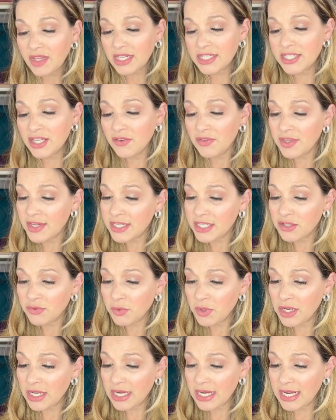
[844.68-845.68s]
So this
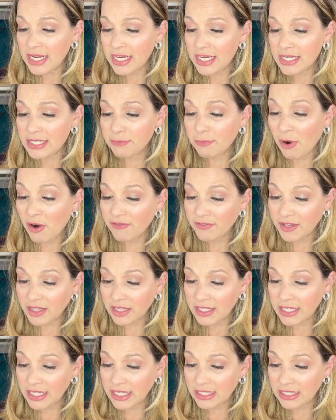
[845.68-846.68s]
one is
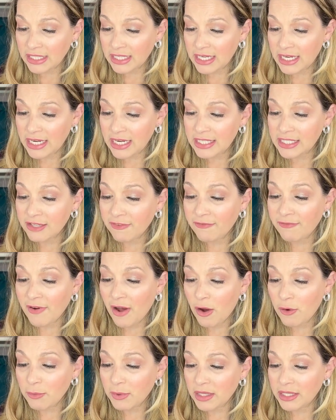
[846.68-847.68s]
Perfectly Clean. It's a
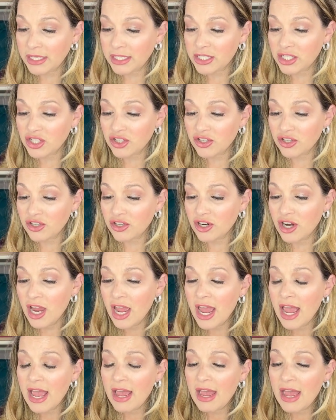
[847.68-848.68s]
foam cleanser,
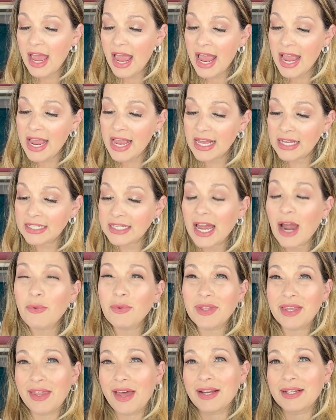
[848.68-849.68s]
and I
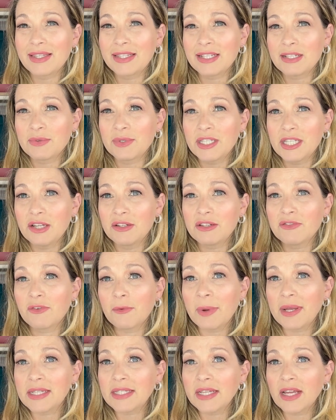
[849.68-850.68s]
really like this one too. It's
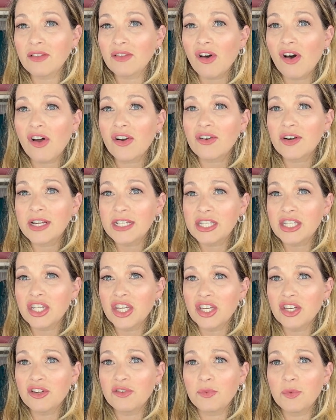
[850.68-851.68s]
from Estee Lauder. It's a
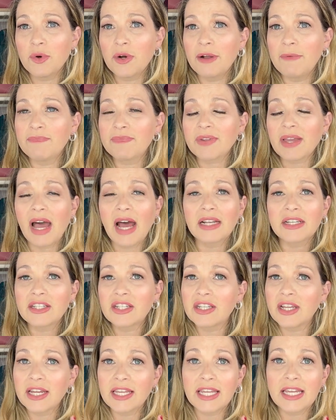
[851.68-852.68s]
good one.
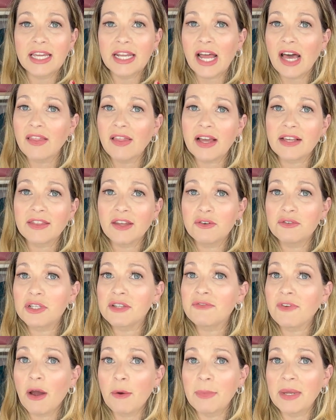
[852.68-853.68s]
Again, I like those
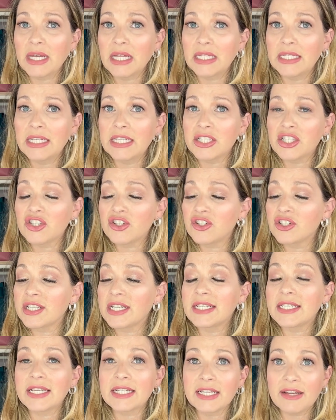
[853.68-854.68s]
foaming cleansers.
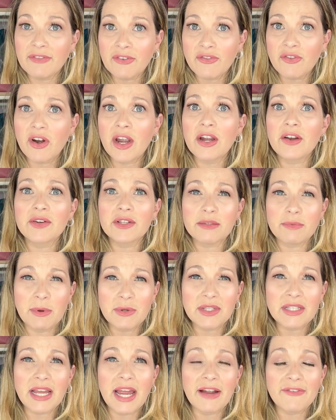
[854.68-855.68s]
It does have a fragrance.
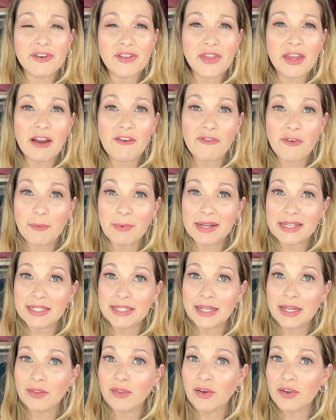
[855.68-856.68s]
Most everything from
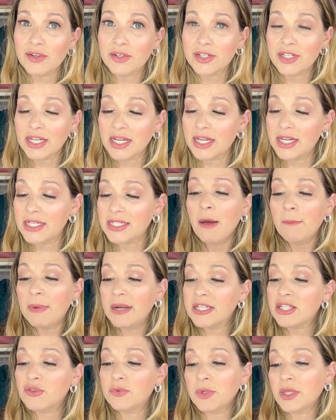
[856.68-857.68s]
Estee Lauder does, but
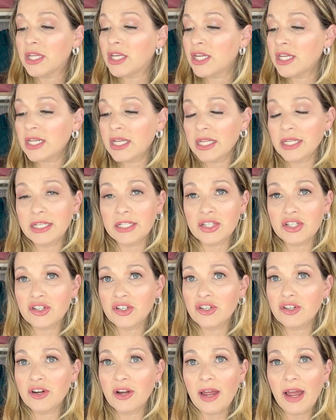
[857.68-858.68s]
it's a really good
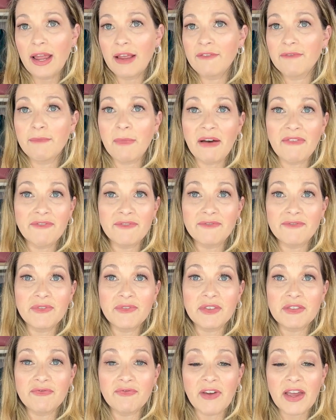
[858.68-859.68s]
cleanser. My
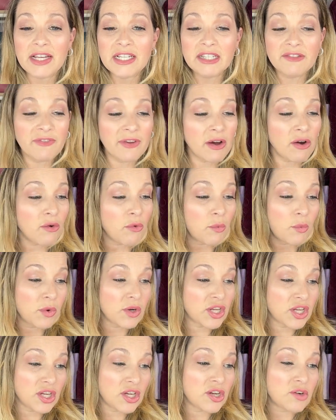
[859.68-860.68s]
face
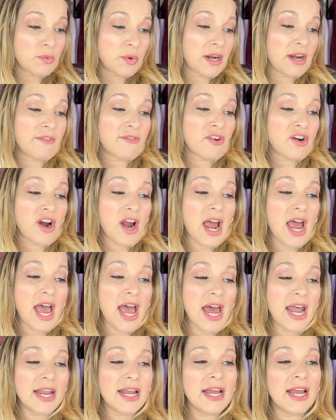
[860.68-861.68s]
felt good whenever I
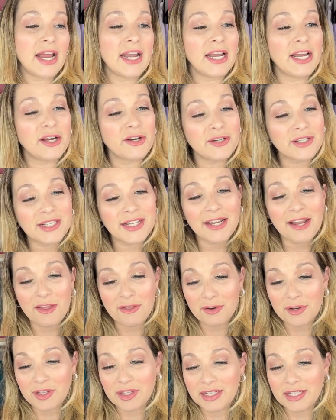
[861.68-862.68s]
had it. And here's
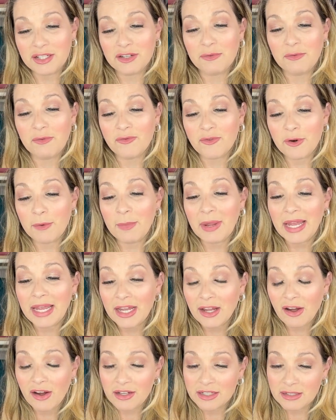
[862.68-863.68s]
another cleanser from
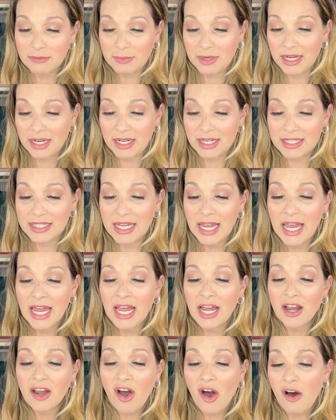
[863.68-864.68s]
IT Cosmetics.
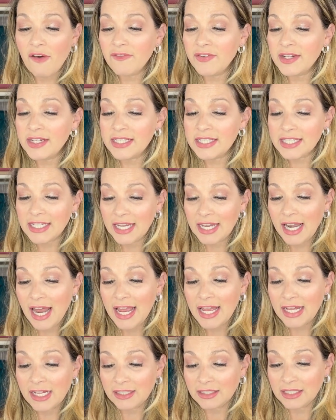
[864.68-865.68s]
Confidence in
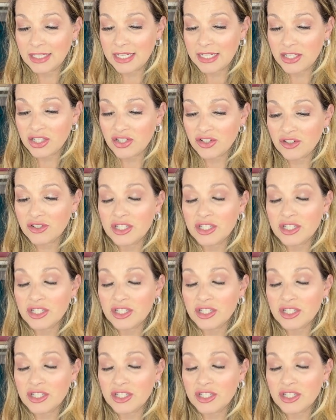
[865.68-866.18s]
a Cleanser.